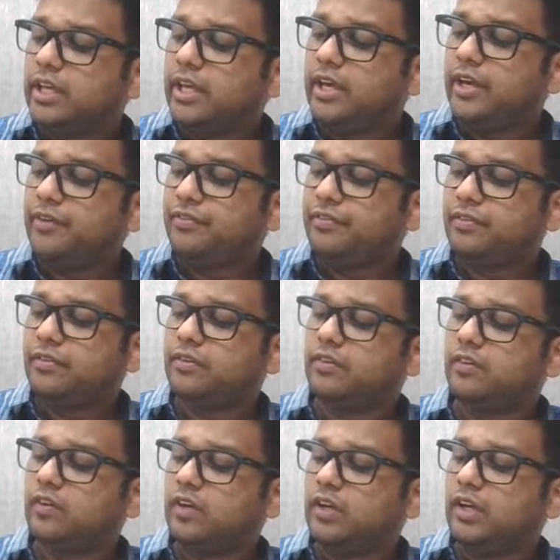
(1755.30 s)
If
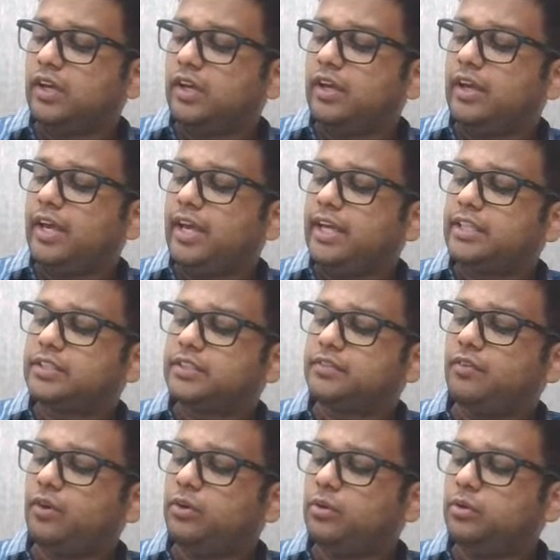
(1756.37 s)
x
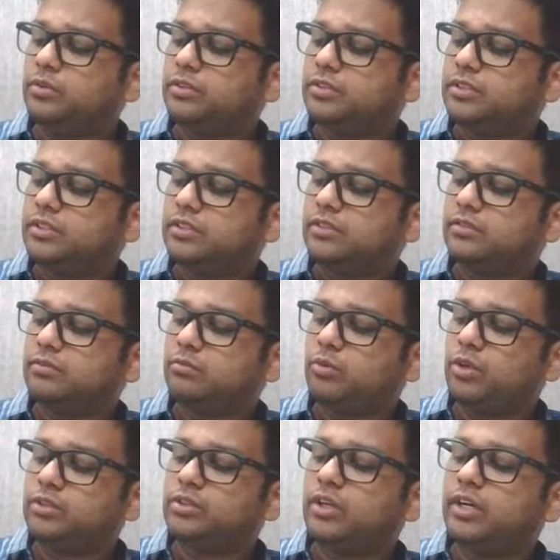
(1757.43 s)
follows
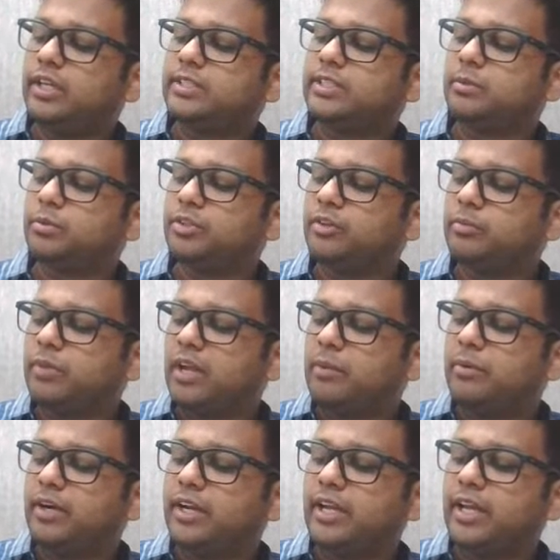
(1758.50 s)
Poisson distribution with
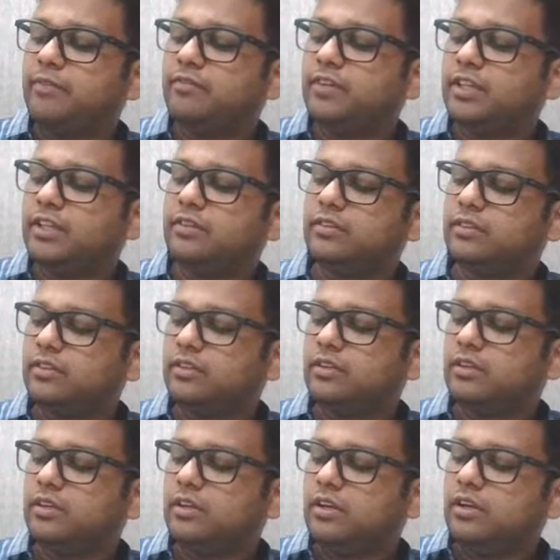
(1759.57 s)
parameter m1,
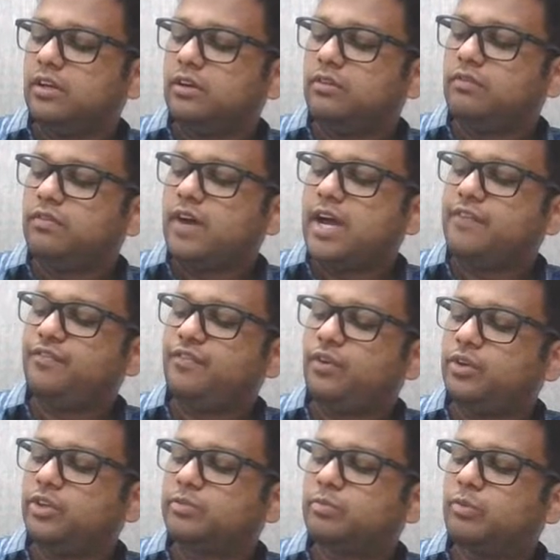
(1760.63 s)
y
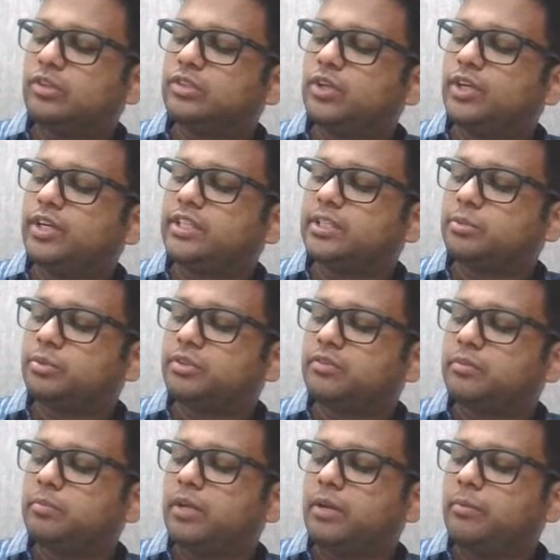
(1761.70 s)
follows Poisson distribution
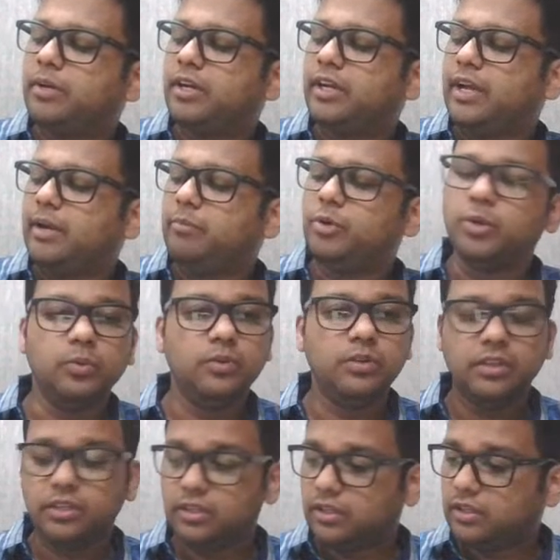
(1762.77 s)
with parameter m2,
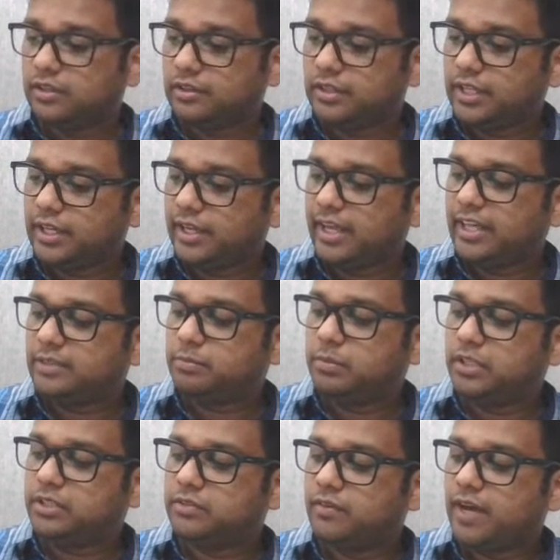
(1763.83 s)
then x
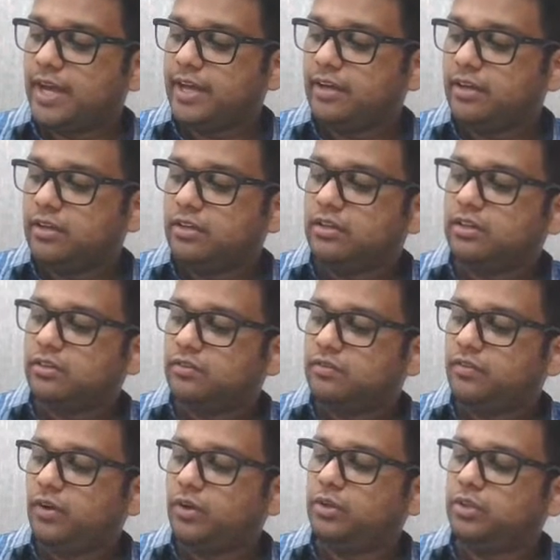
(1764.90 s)
plus y
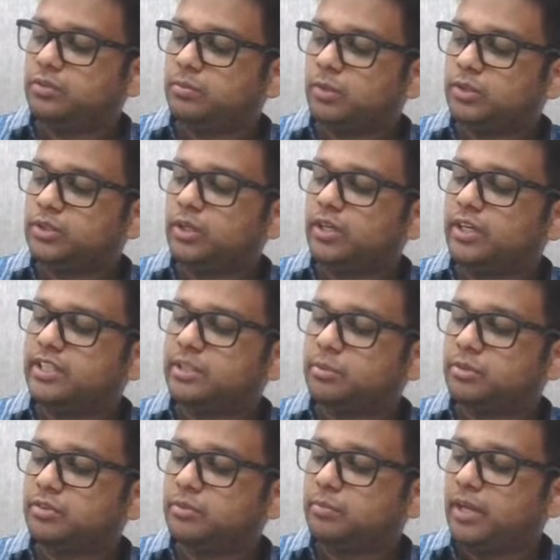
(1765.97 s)
follows Poisson
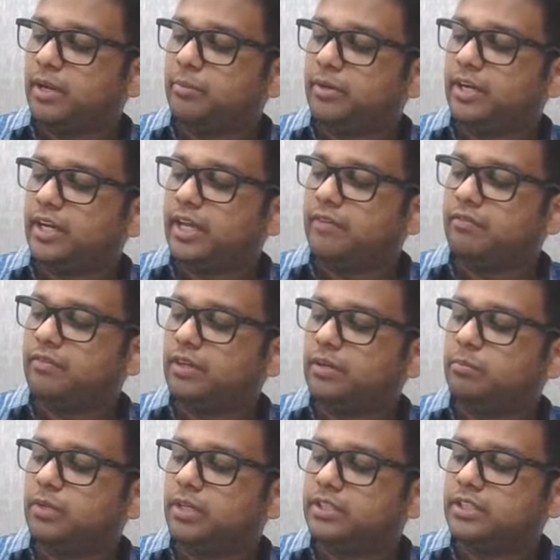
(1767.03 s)
distribution with parameter
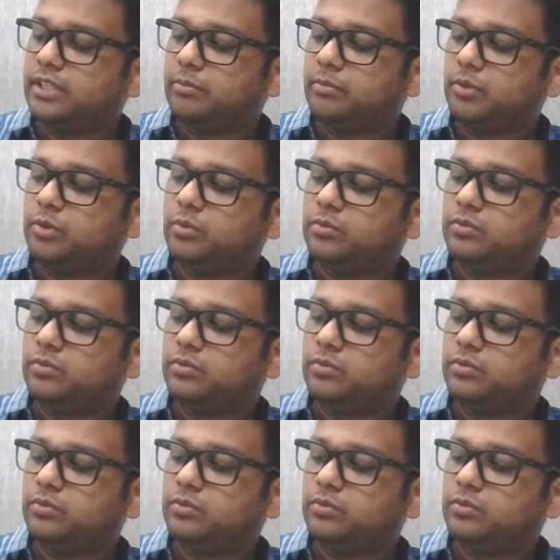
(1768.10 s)
m1 plus m2.